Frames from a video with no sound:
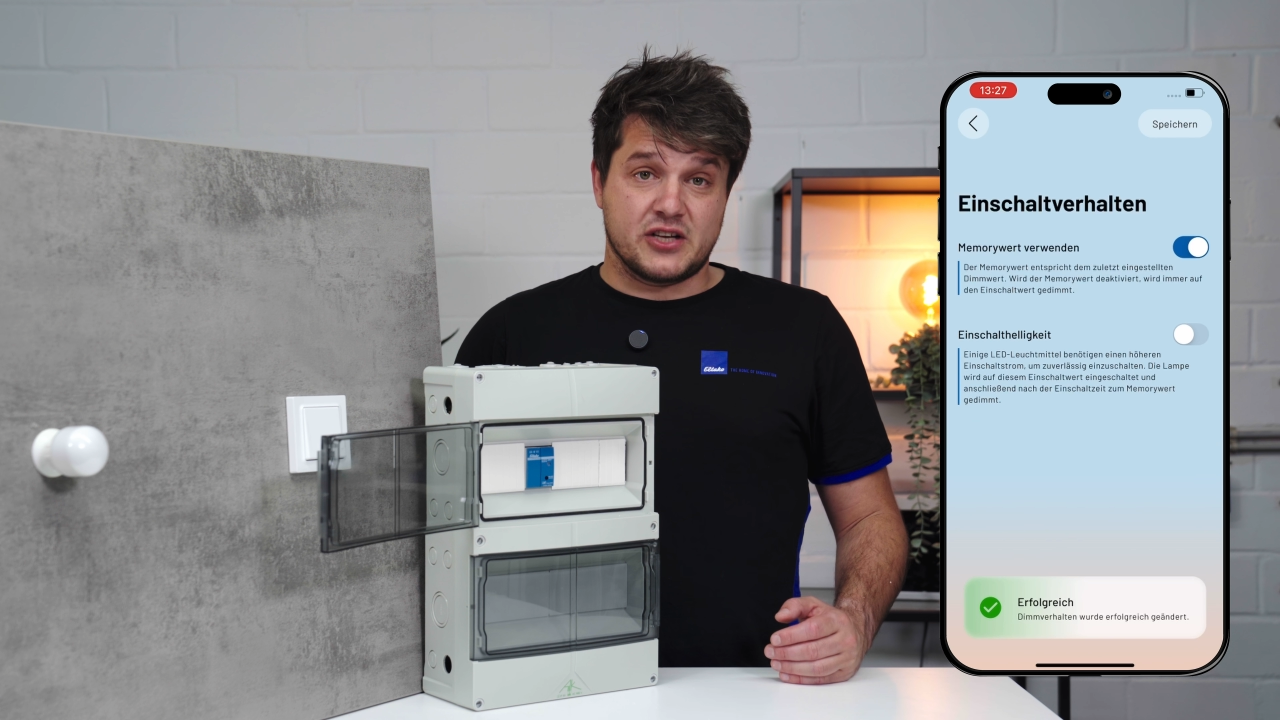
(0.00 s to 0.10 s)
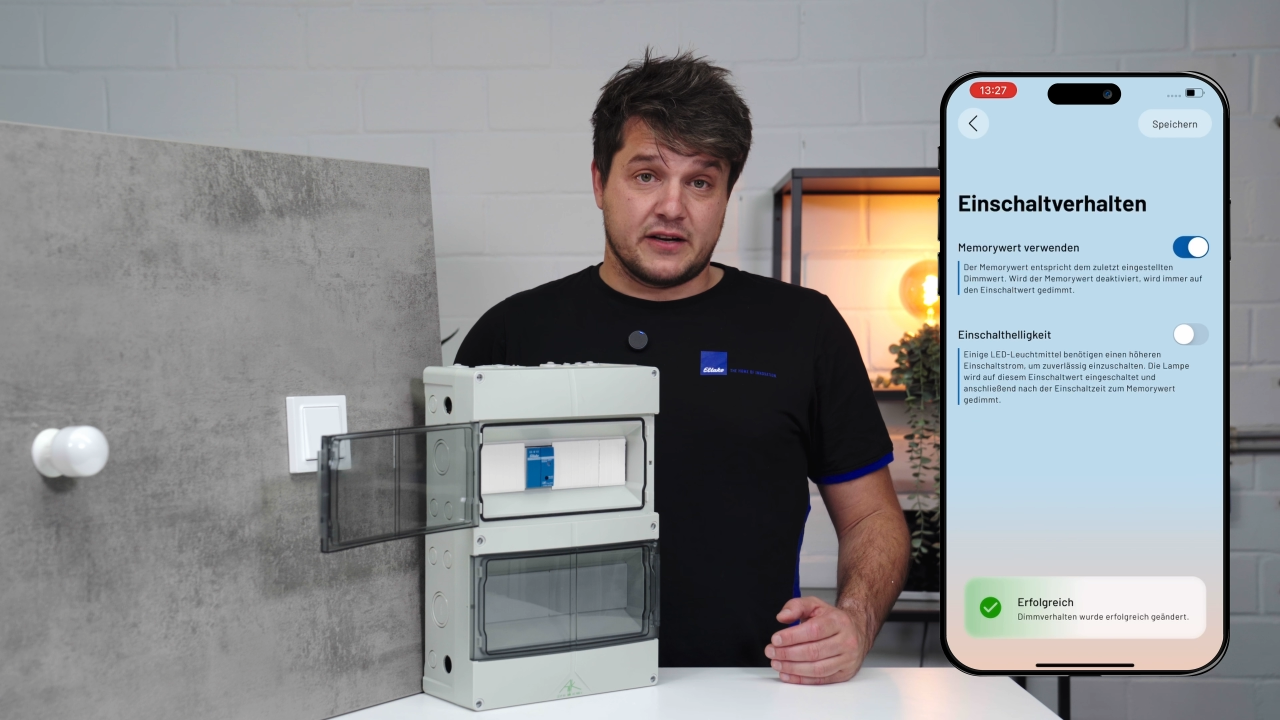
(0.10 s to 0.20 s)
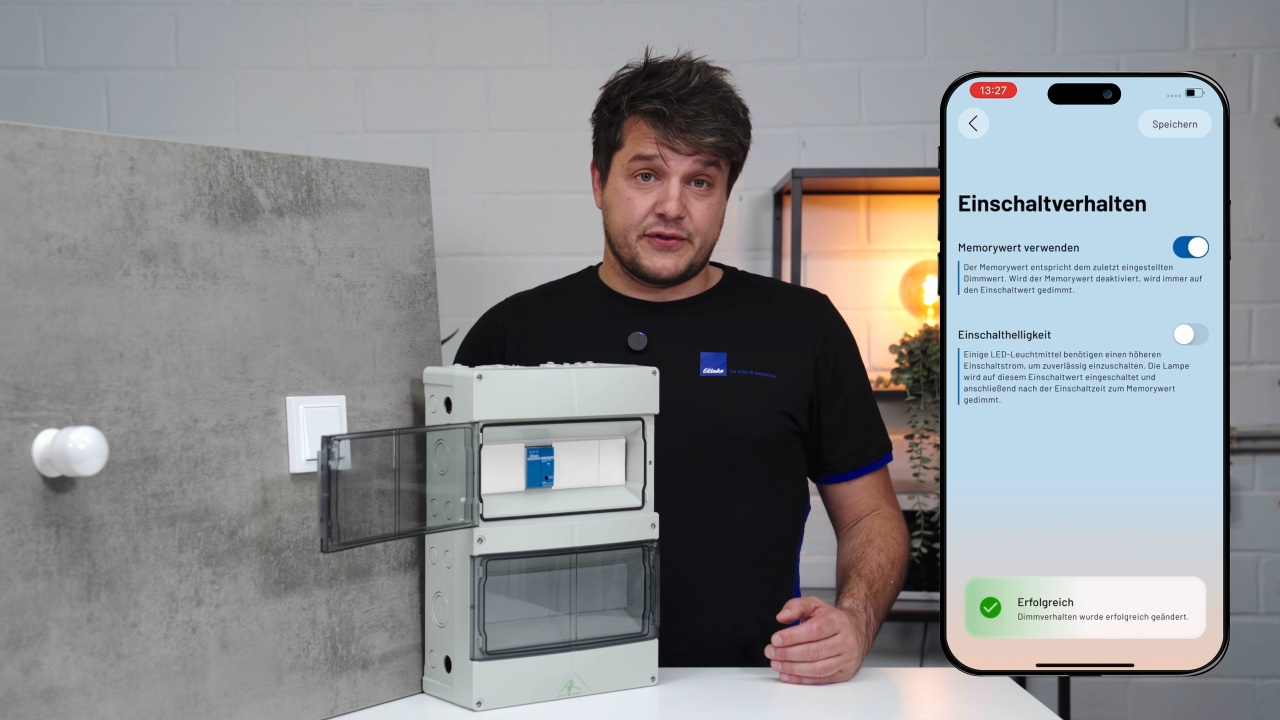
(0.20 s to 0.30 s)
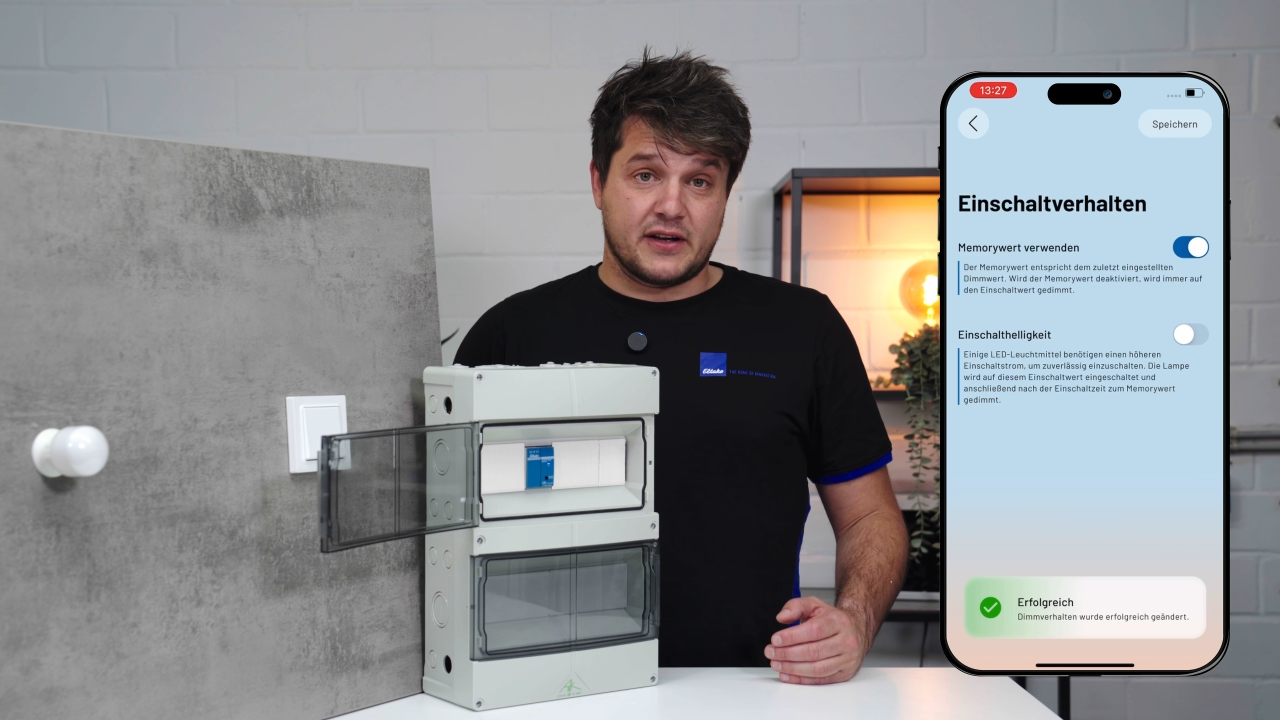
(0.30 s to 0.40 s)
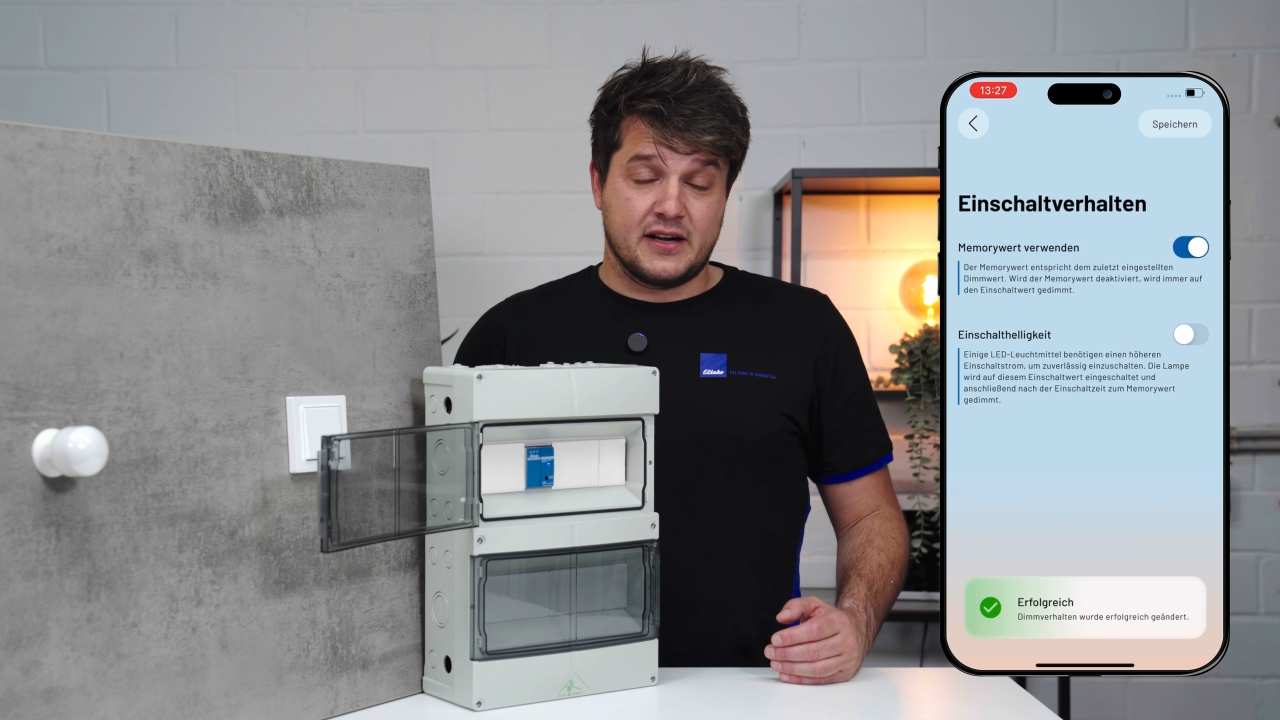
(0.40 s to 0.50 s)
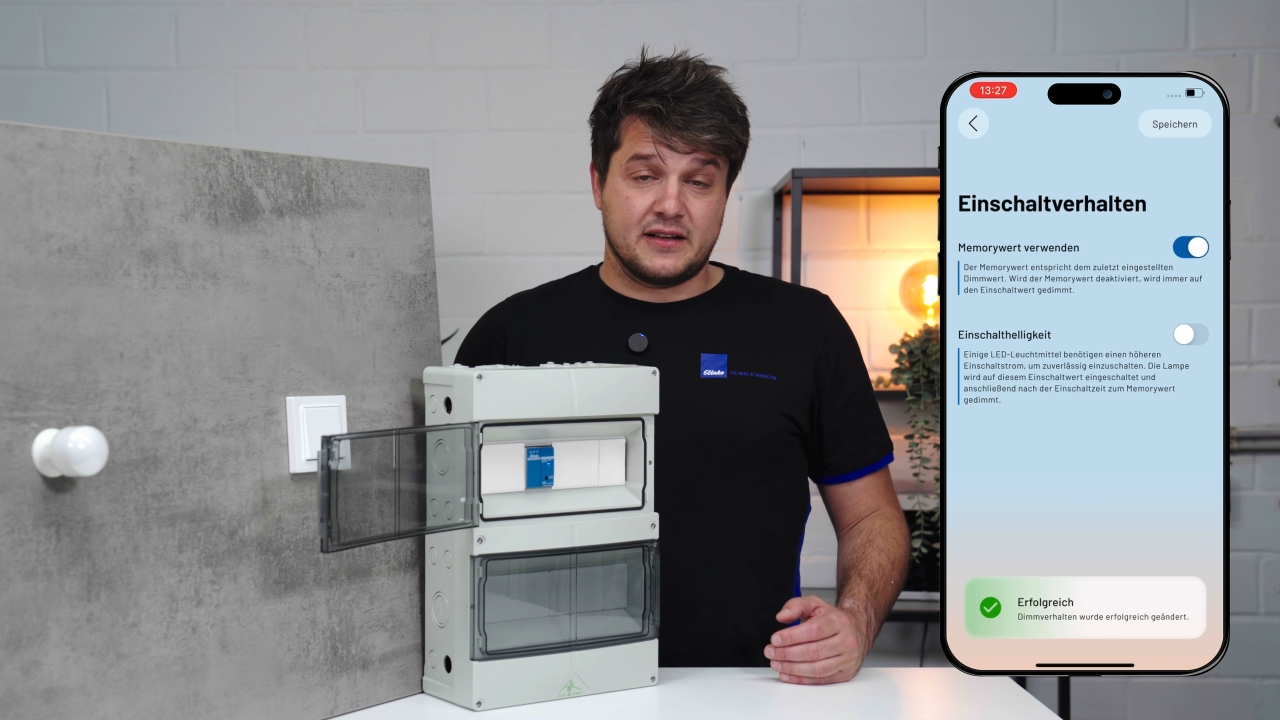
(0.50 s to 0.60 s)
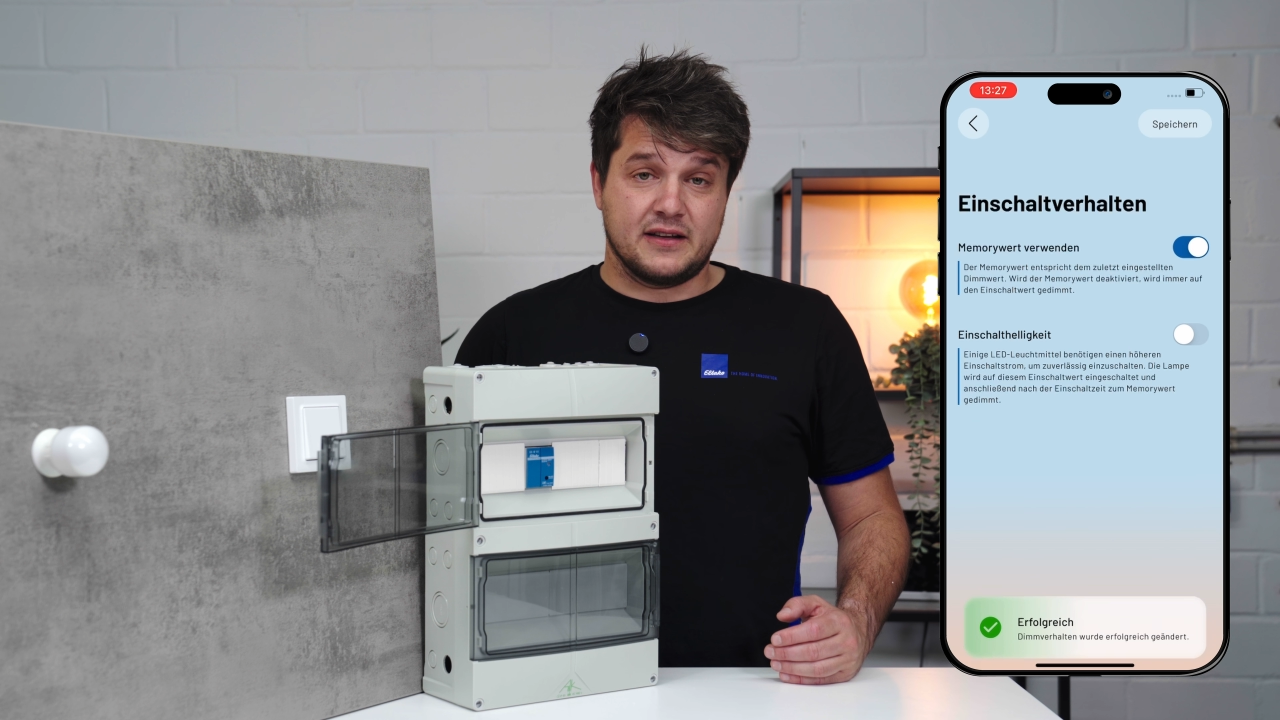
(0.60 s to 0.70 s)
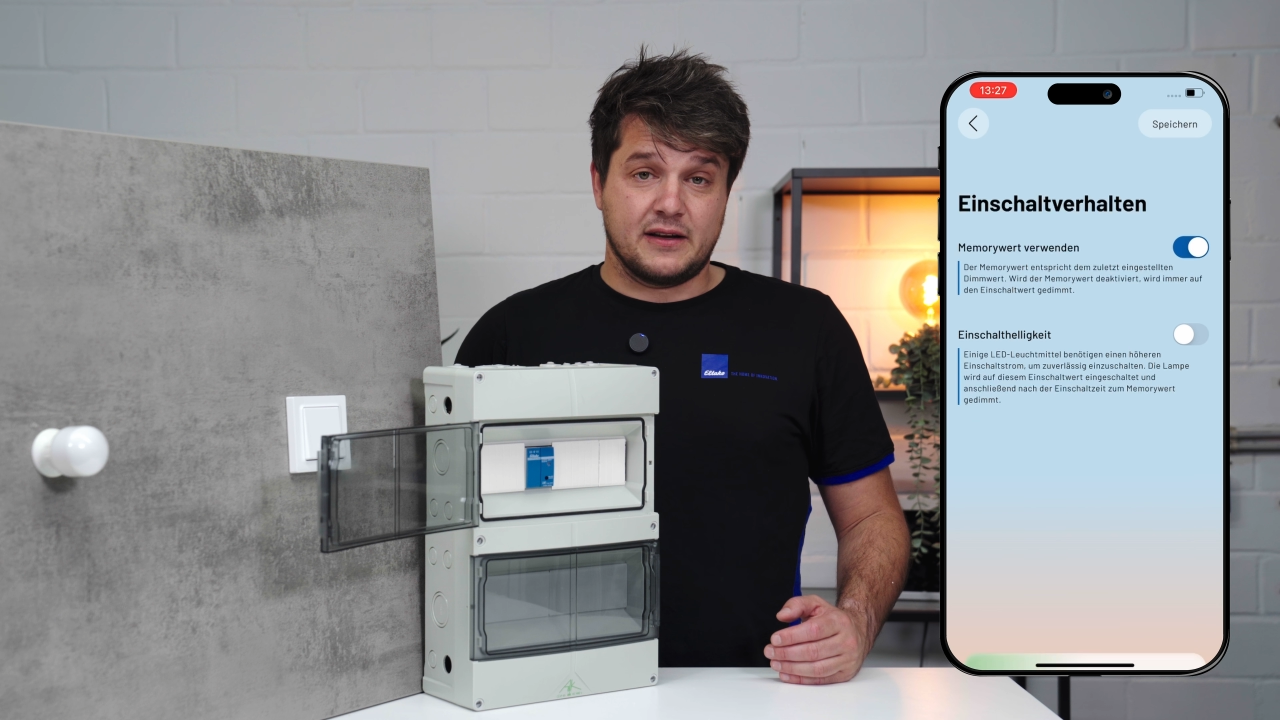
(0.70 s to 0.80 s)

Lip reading: switch-on